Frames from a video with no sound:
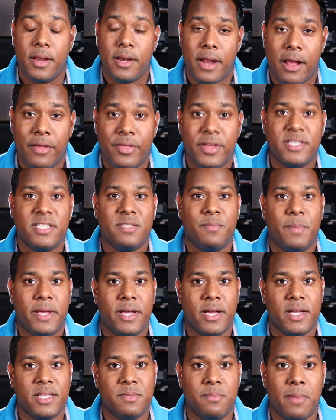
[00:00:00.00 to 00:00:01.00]
Now, this is
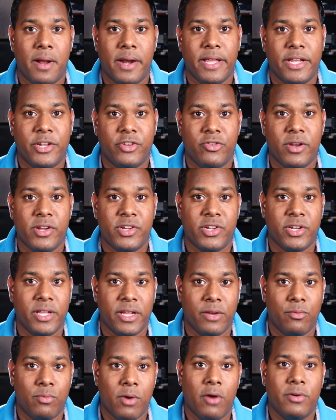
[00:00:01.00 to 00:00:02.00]
because money
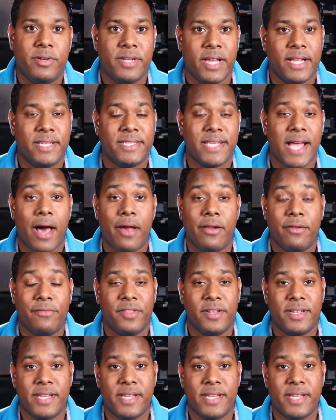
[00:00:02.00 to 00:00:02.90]
traditionally rotates out of the